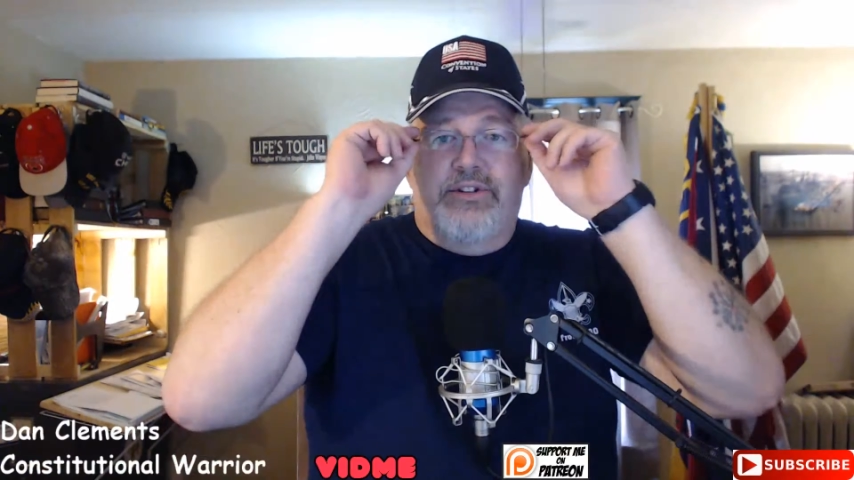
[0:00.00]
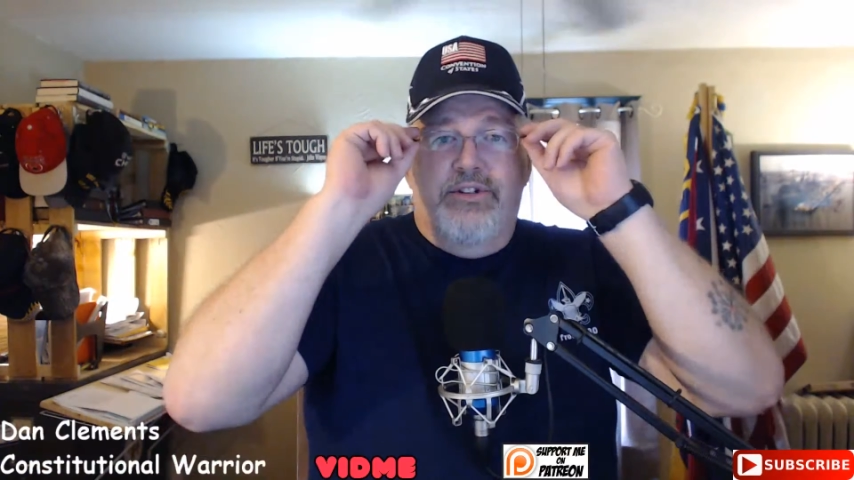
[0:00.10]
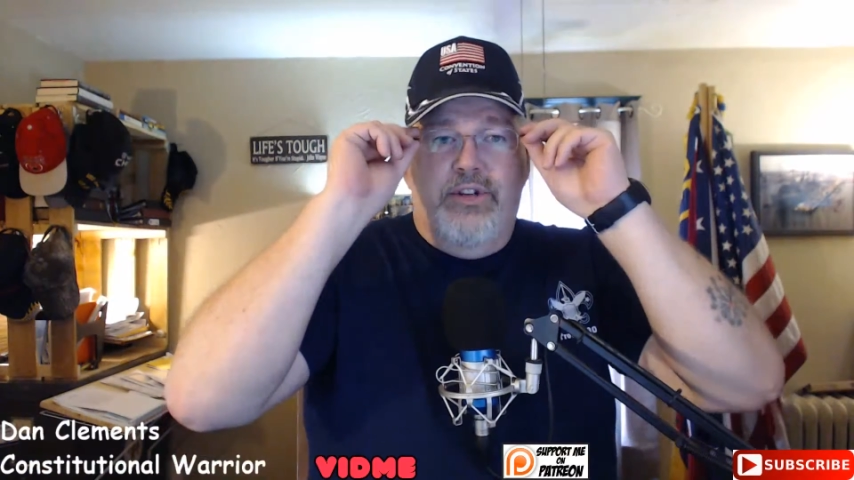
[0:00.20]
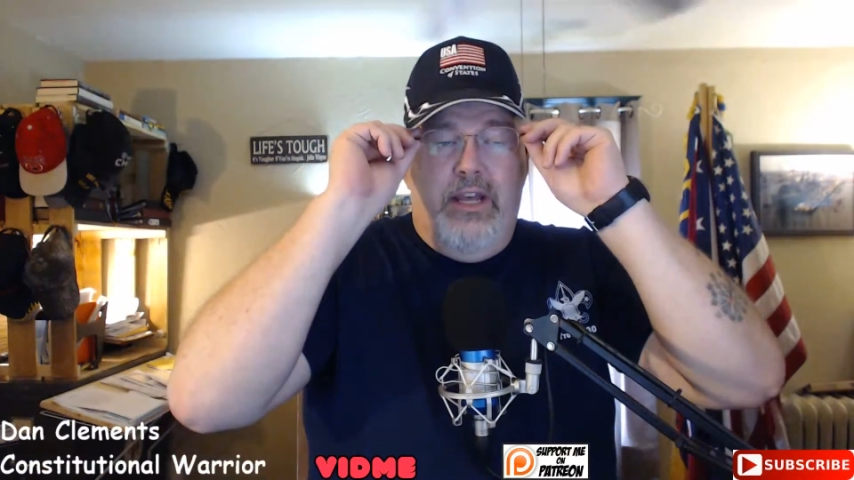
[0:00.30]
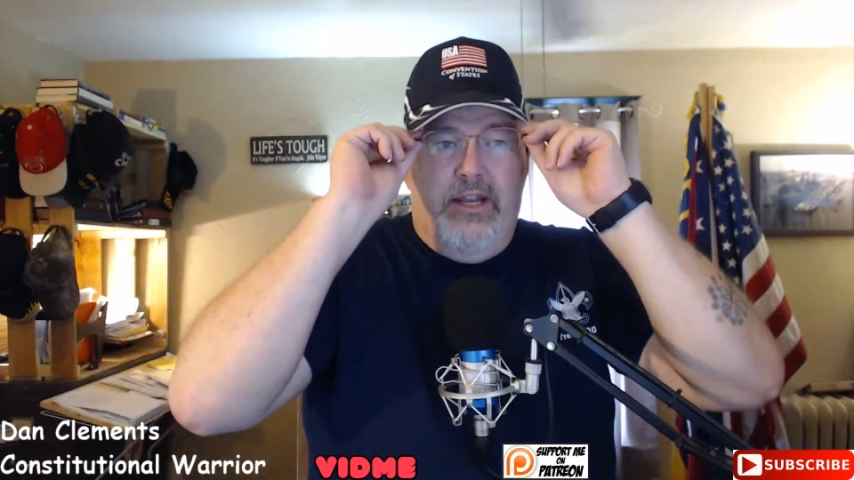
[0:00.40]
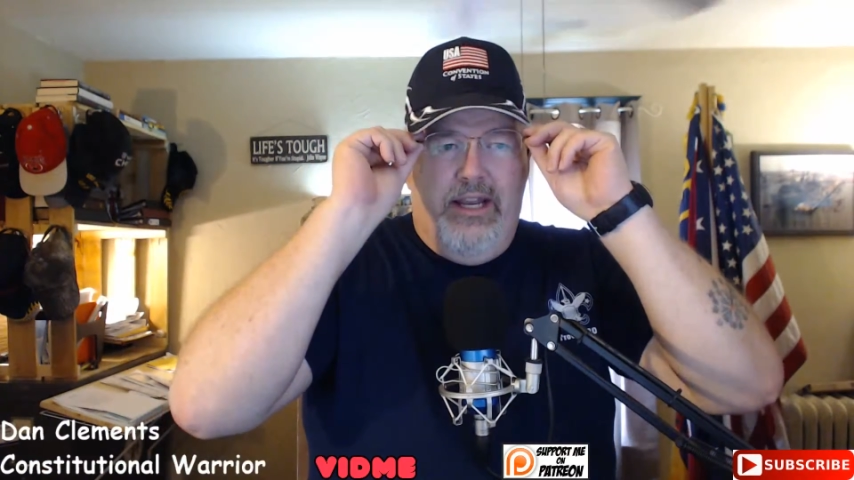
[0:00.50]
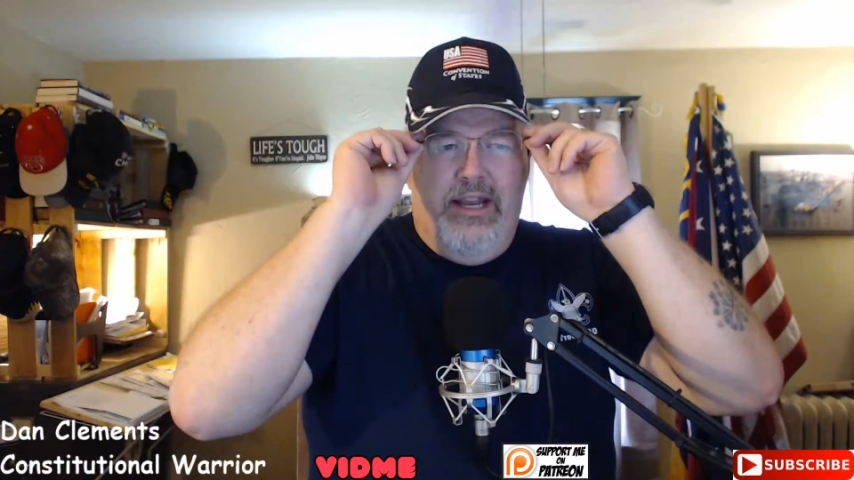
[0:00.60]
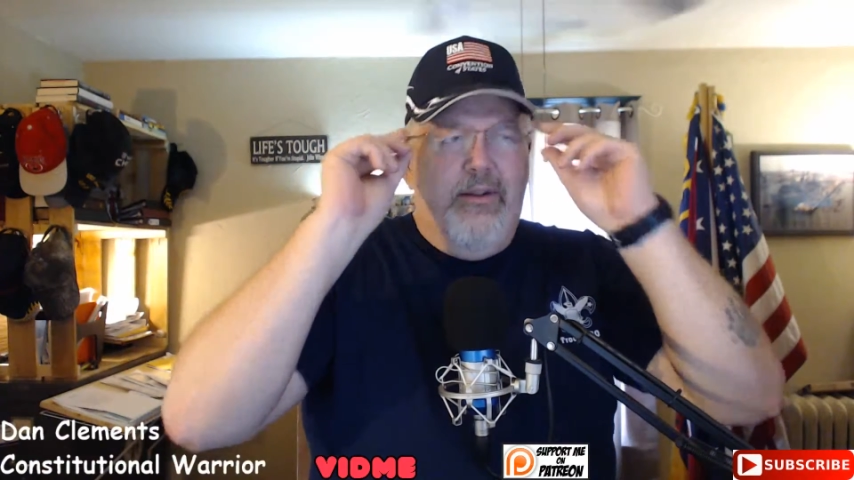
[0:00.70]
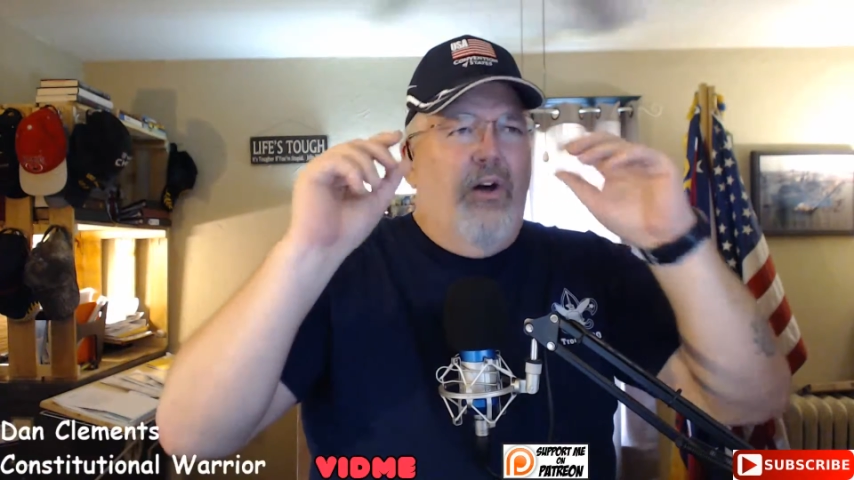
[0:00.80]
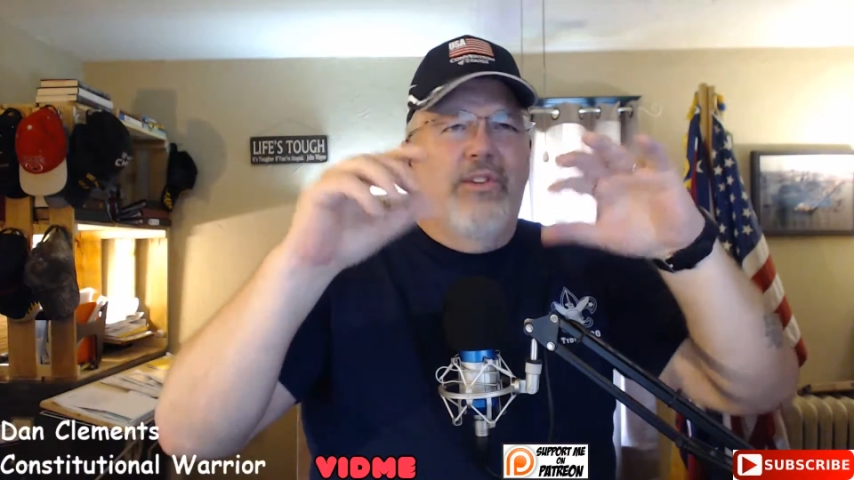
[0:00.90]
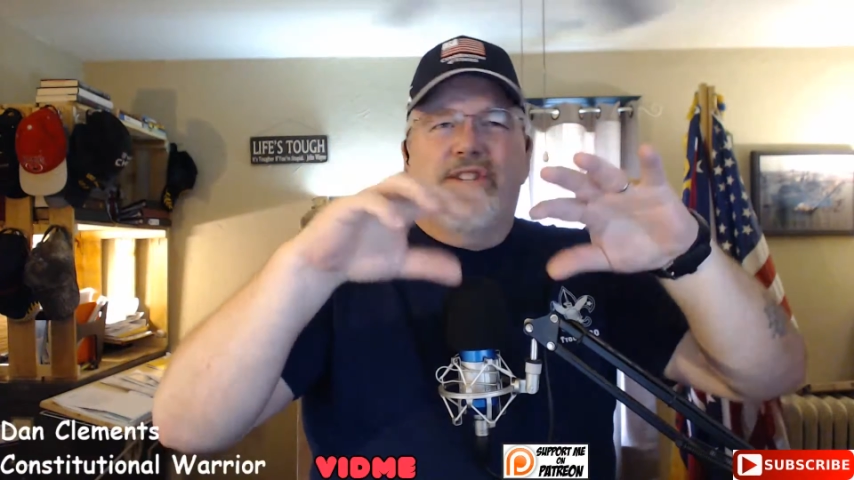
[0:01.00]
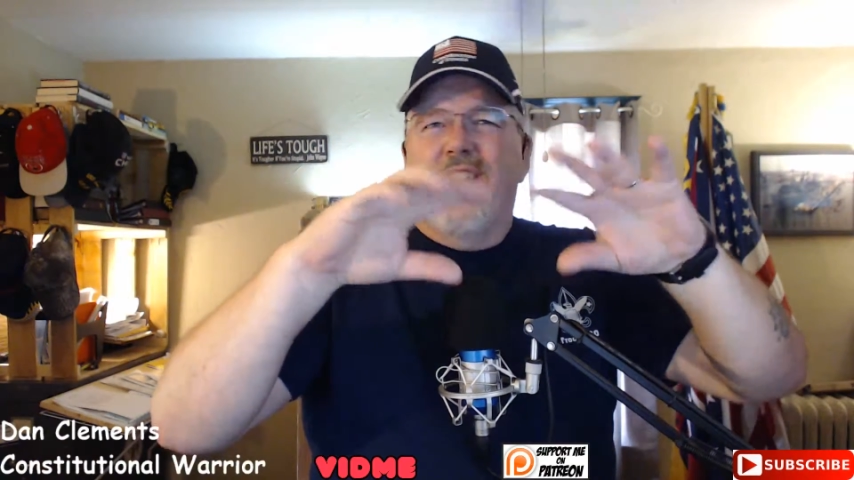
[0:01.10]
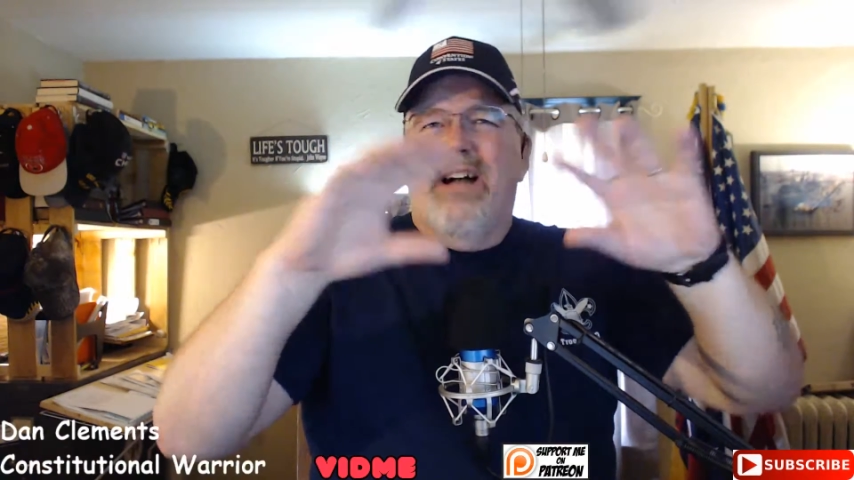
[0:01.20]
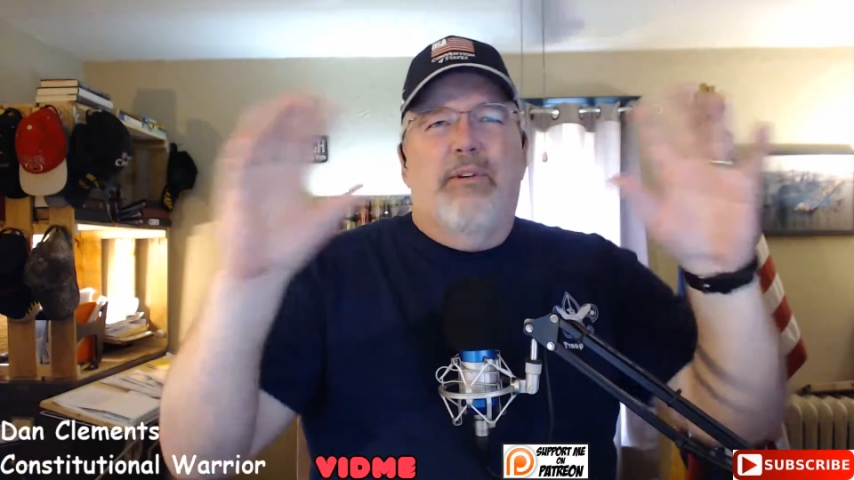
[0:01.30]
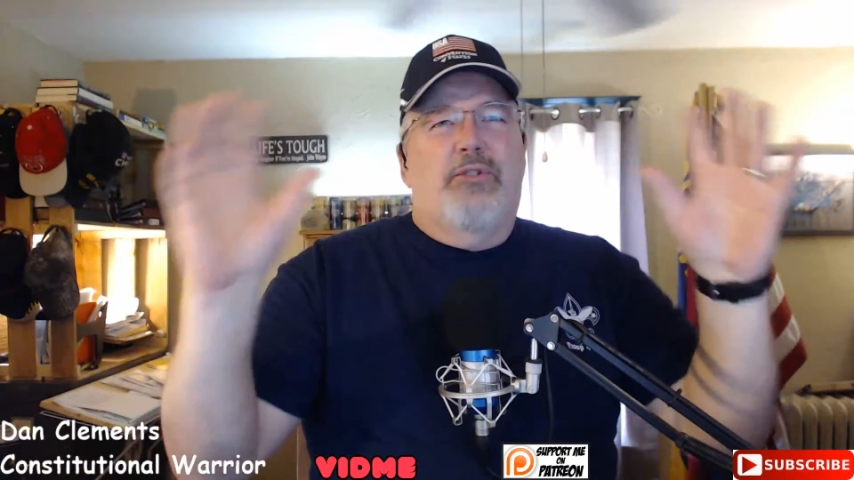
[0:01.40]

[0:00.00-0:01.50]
and all these comments